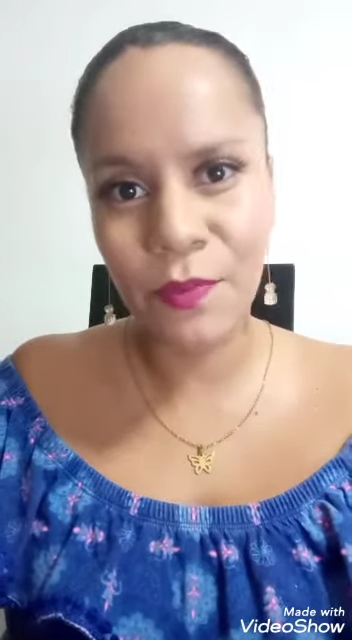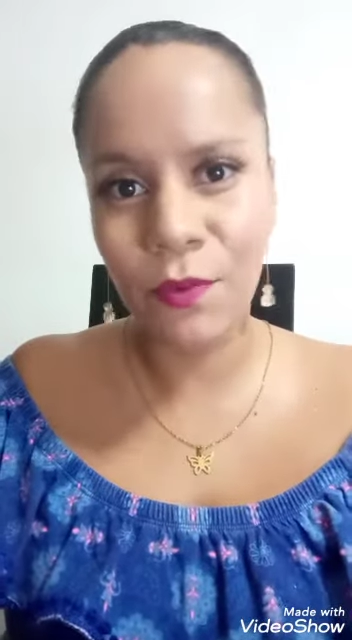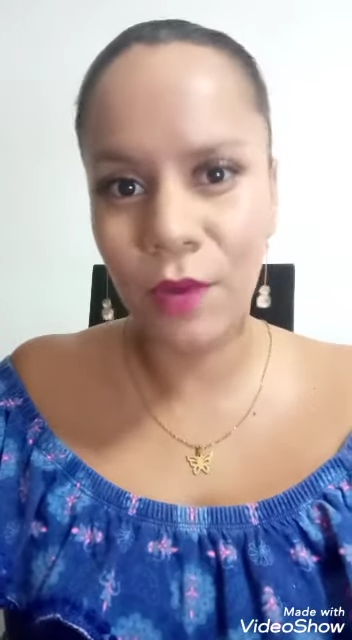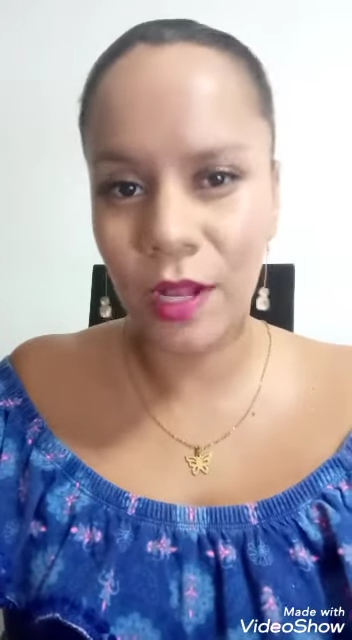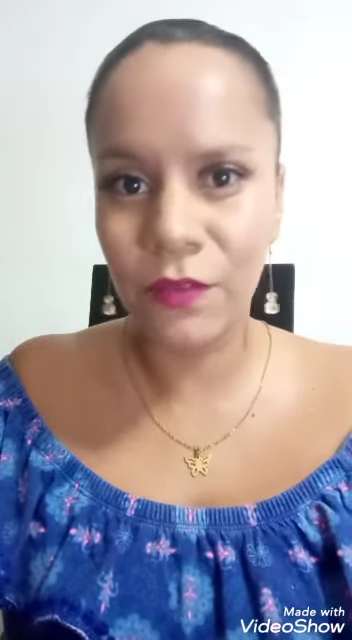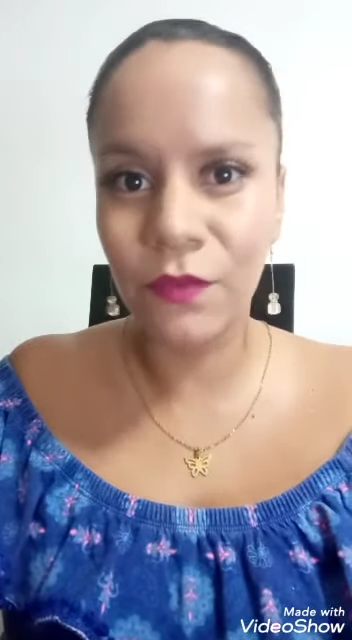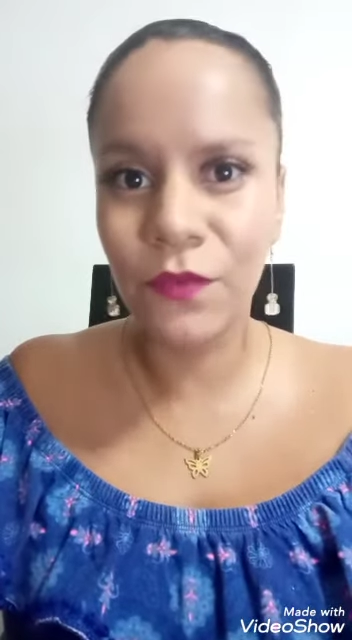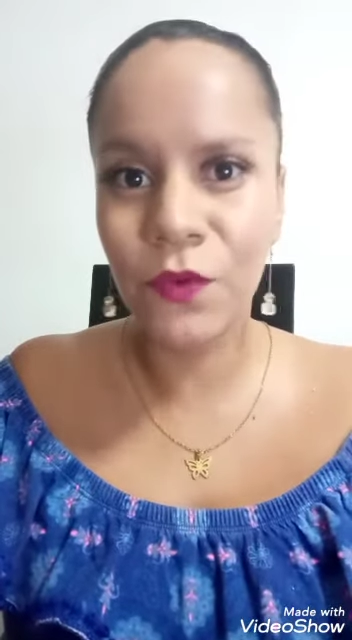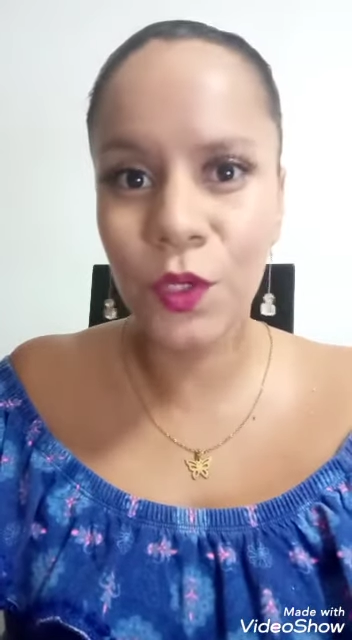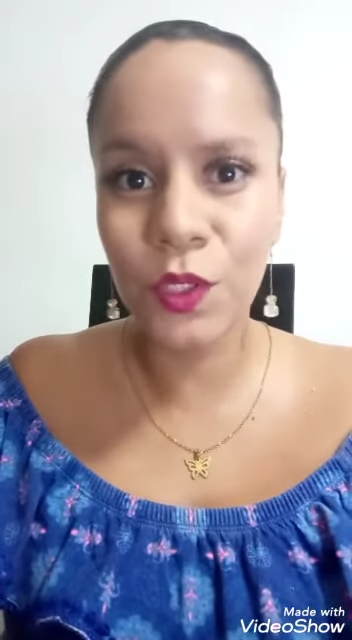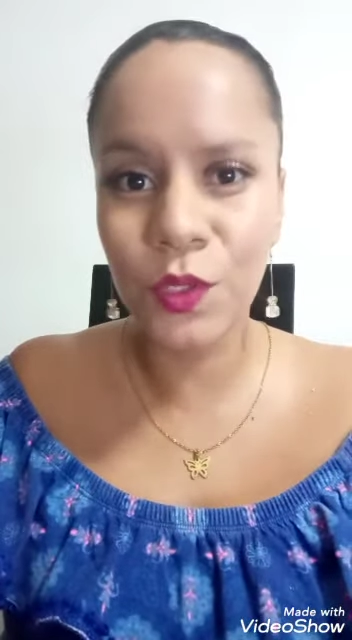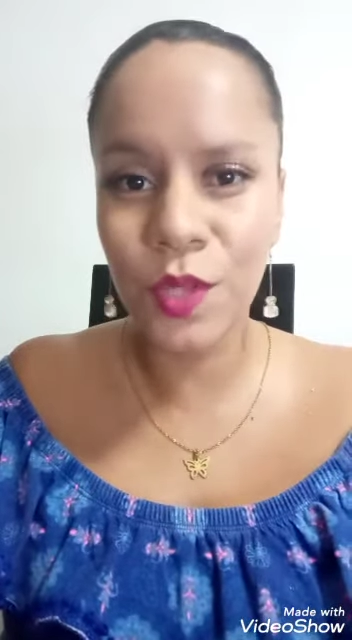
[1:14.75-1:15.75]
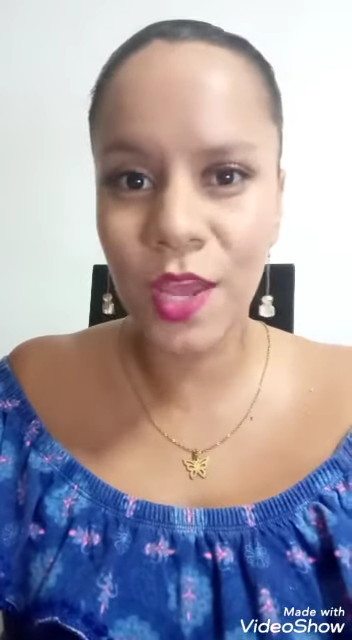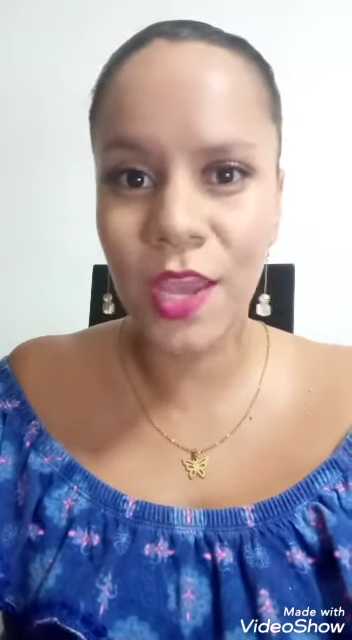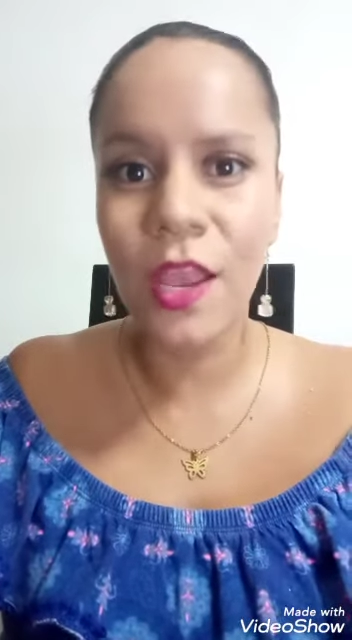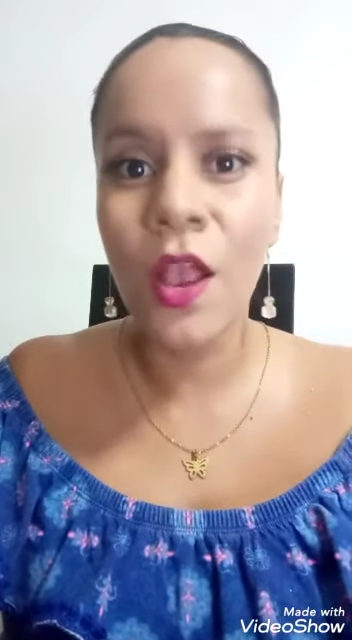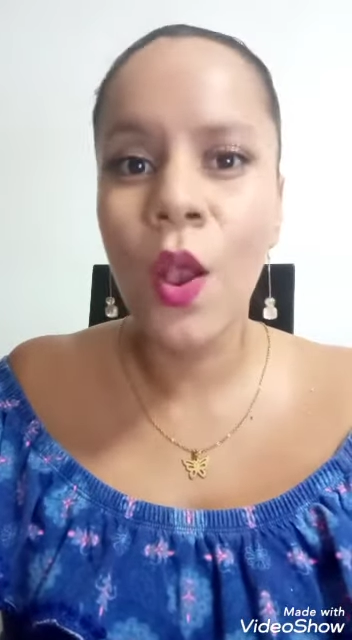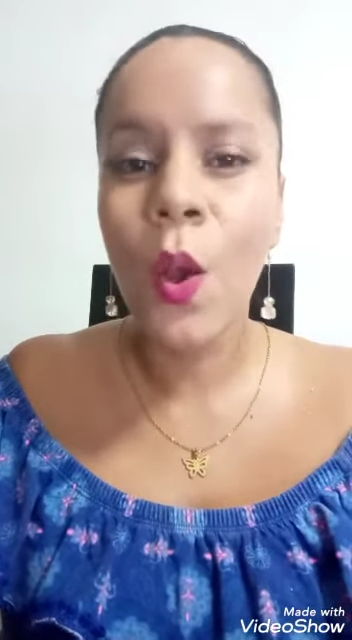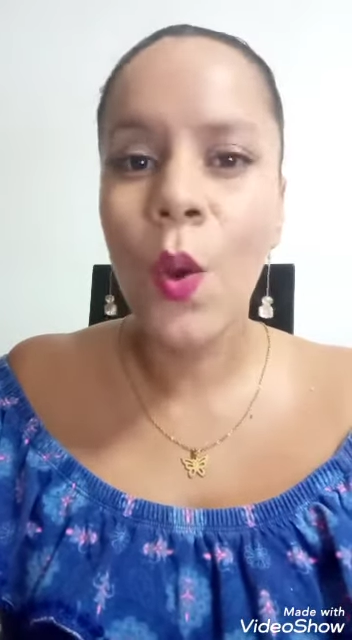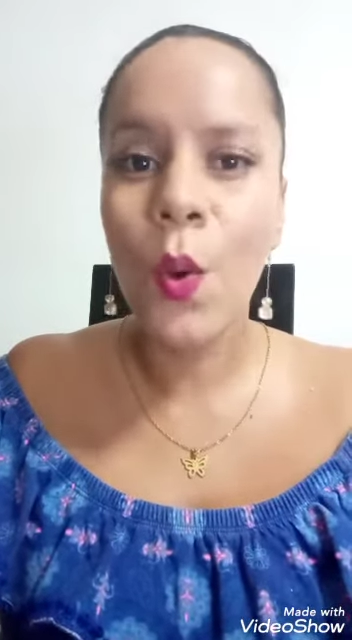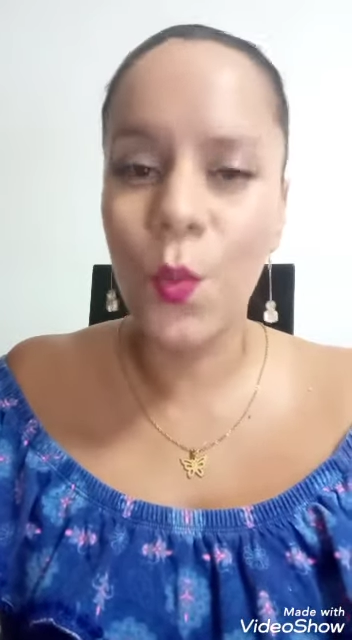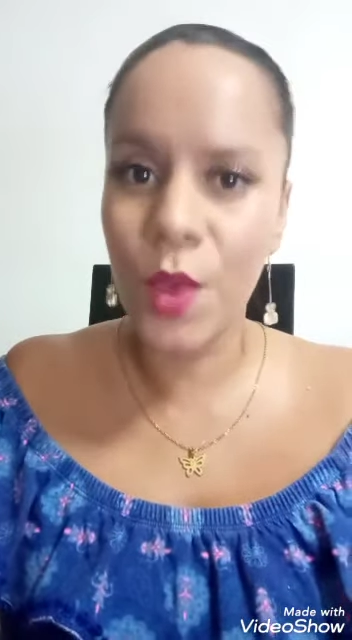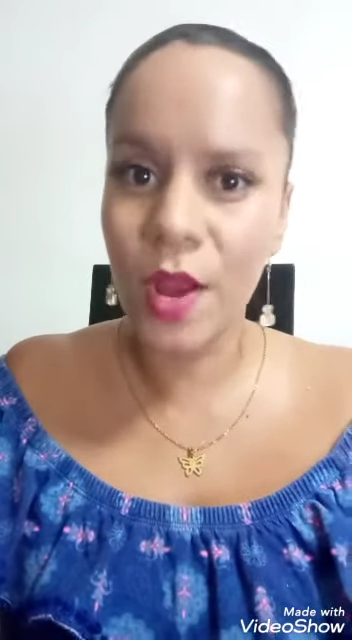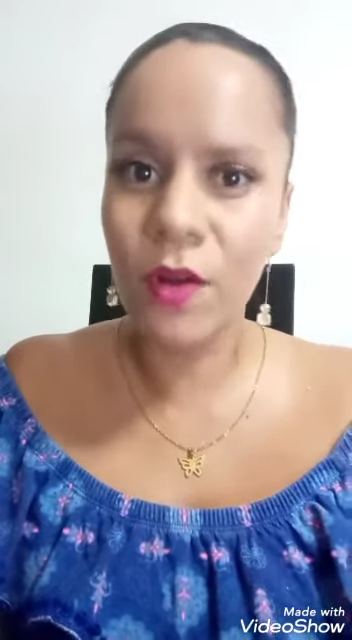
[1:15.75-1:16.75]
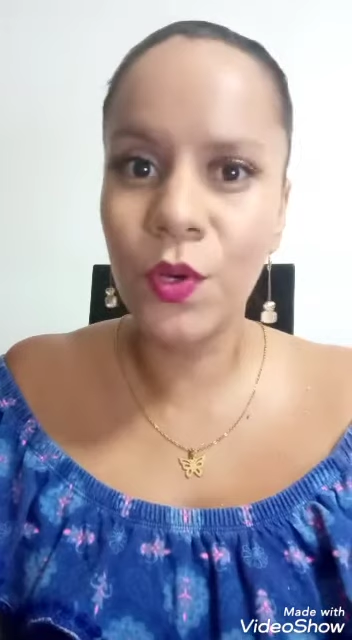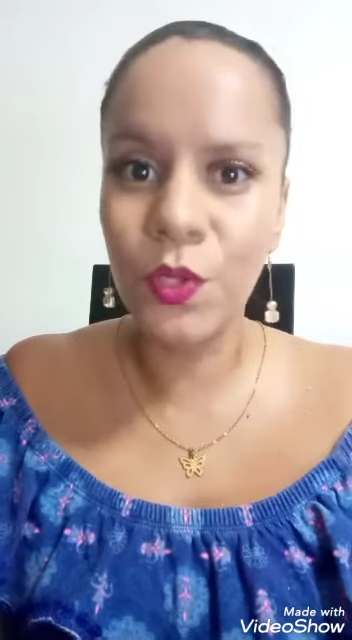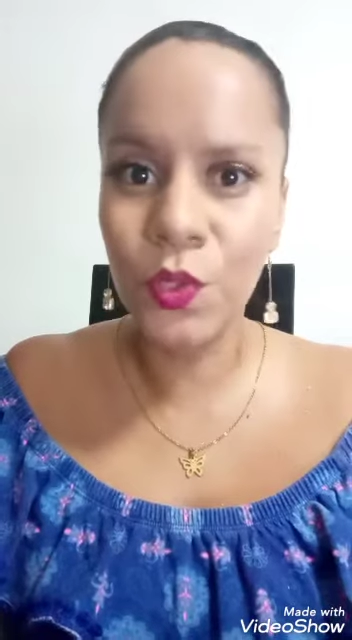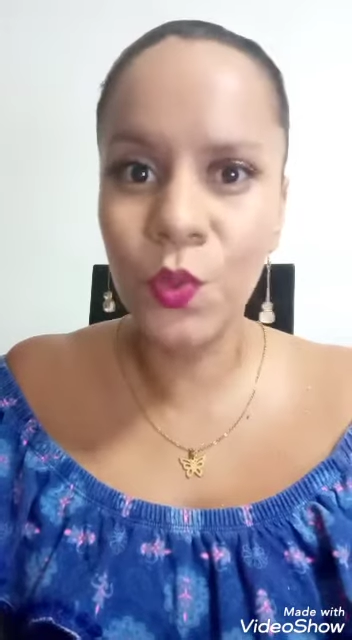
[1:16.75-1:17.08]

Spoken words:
Well, for today we are going